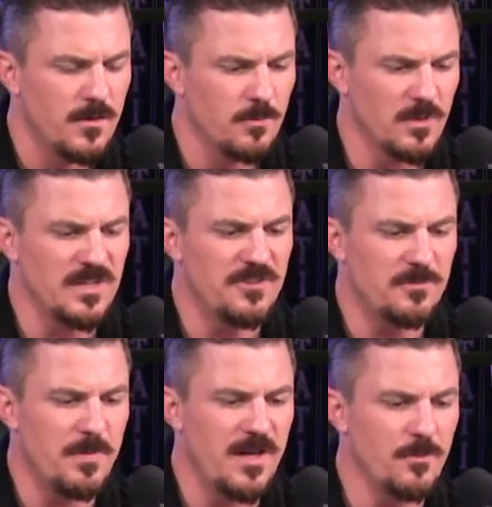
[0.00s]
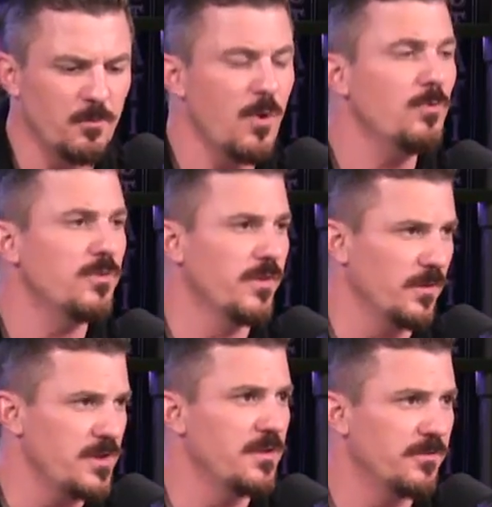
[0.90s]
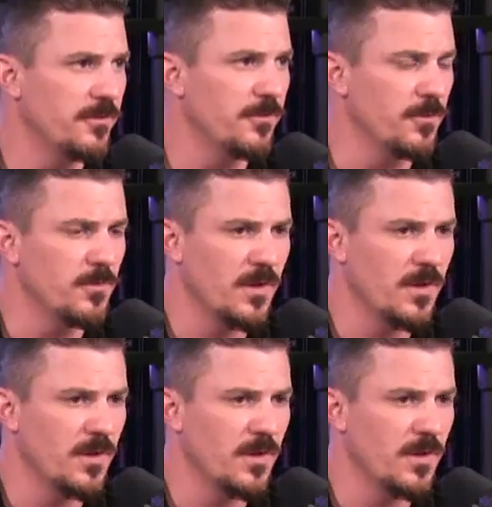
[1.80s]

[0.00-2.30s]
released by the Roosevelt Institute.